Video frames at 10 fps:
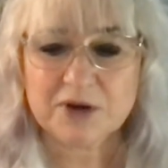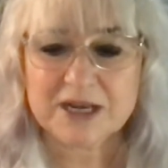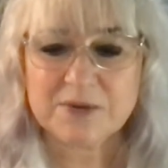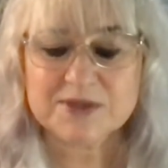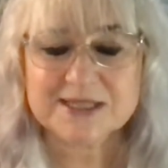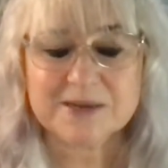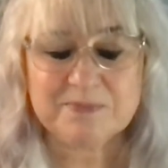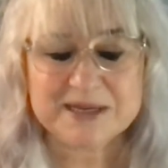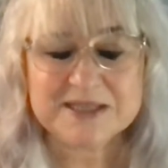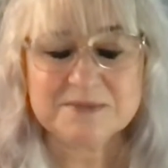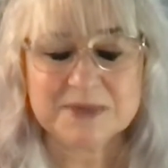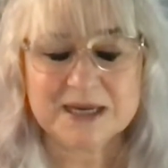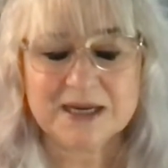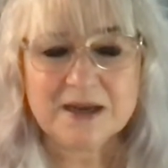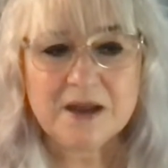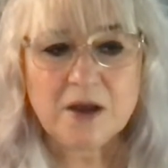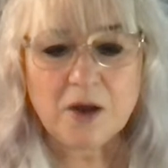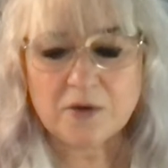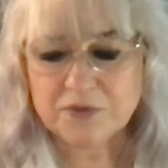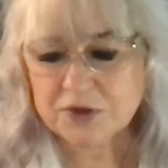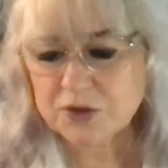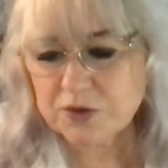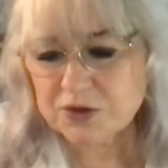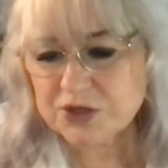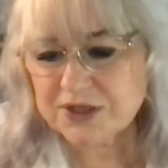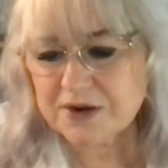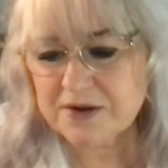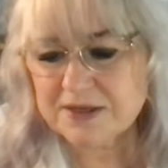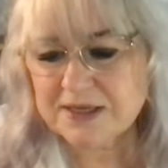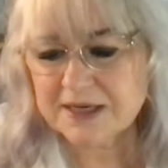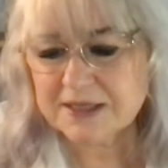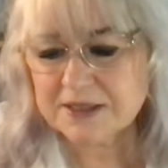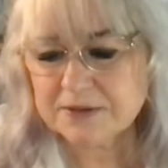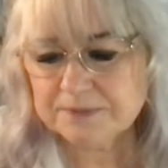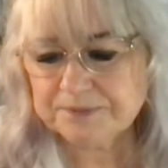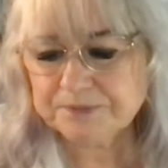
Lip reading: And he was the epitome of the tortured artist.